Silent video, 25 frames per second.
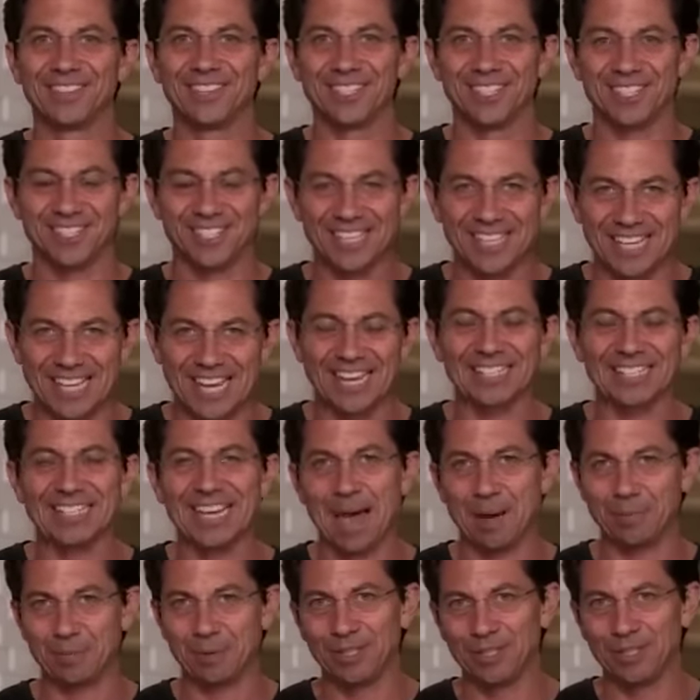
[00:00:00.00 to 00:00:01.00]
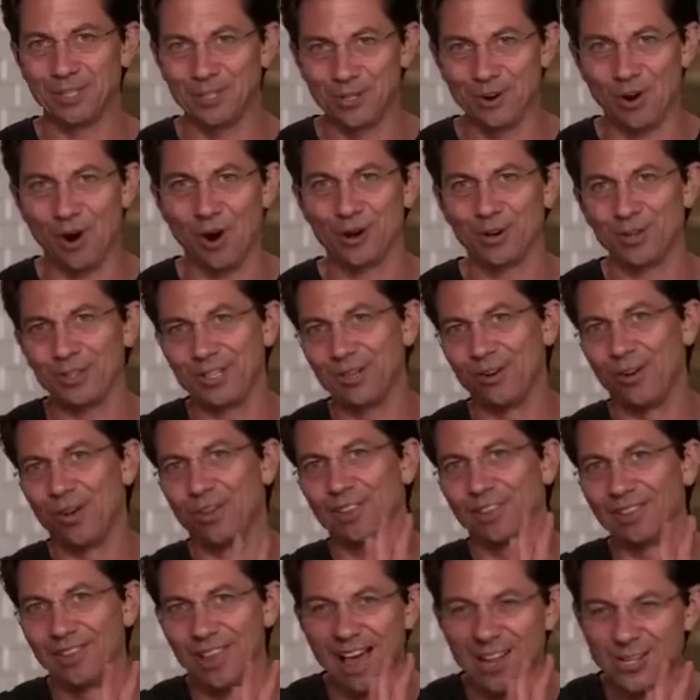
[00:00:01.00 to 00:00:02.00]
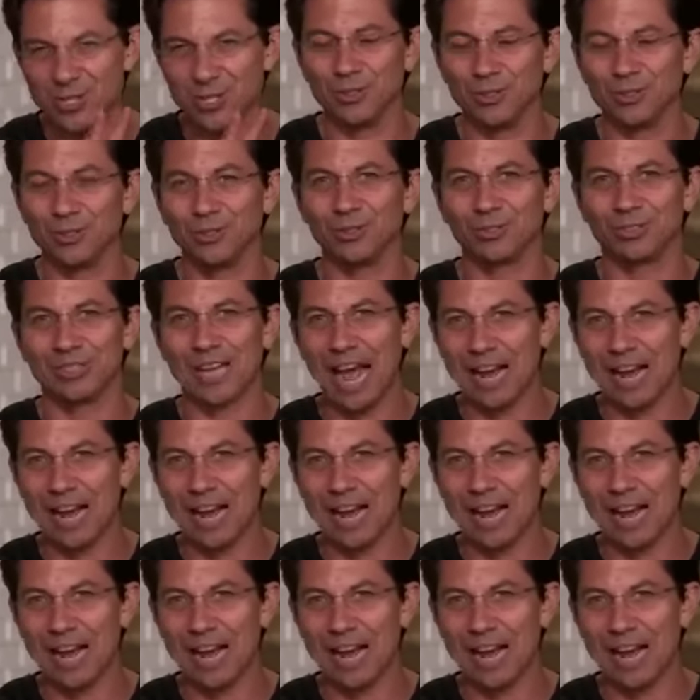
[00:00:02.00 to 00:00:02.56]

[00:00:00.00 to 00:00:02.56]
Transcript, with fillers: This is again tapping into your heart. You did all the logical,